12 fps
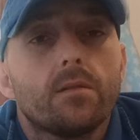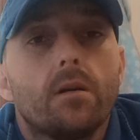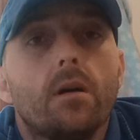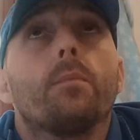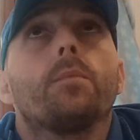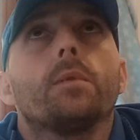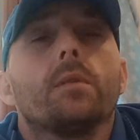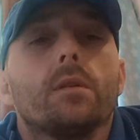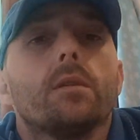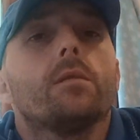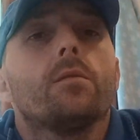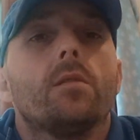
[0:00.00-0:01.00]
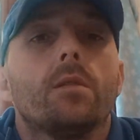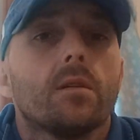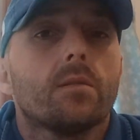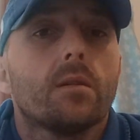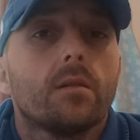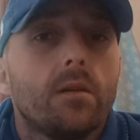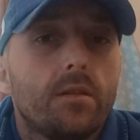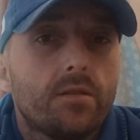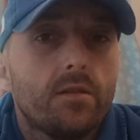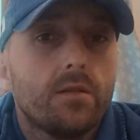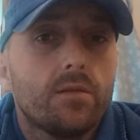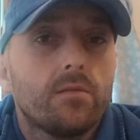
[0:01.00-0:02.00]
up in the Nordic
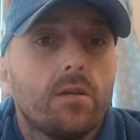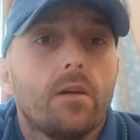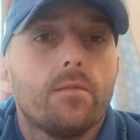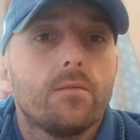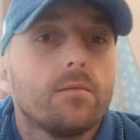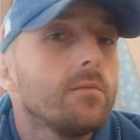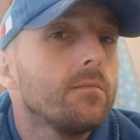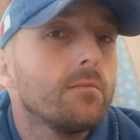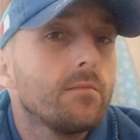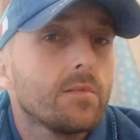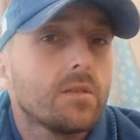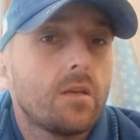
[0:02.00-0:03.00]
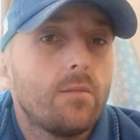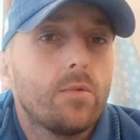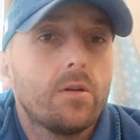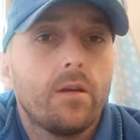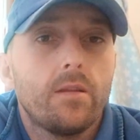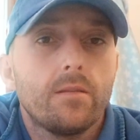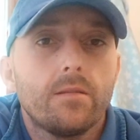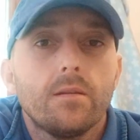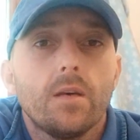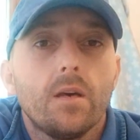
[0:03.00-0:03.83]
countries, you have summer and